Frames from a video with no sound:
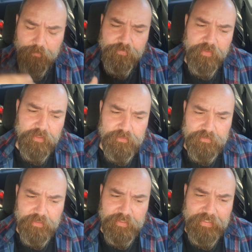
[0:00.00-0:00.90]
things that
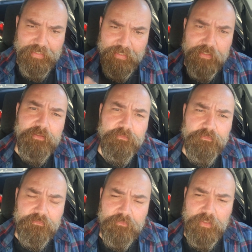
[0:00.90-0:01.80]
he needed
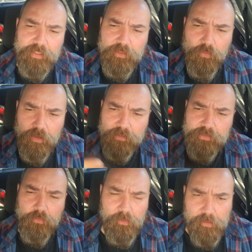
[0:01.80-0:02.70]
and he wanted to
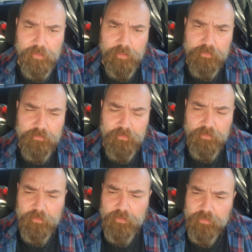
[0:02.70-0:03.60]
work on.
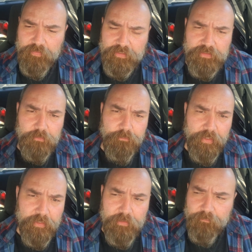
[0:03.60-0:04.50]
They submit
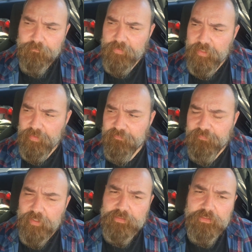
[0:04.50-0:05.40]
it and they
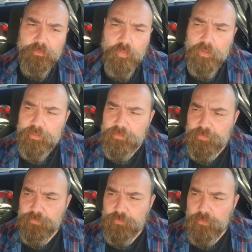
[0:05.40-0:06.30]
find someone
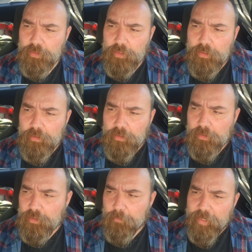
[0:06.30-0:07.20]
to
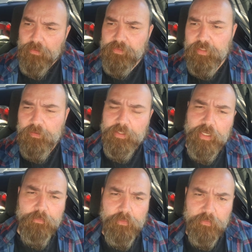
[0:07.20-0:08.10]
come out there and
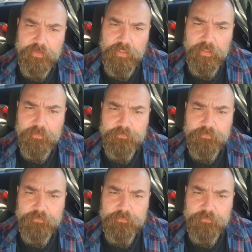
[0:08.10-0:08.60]
help him with that.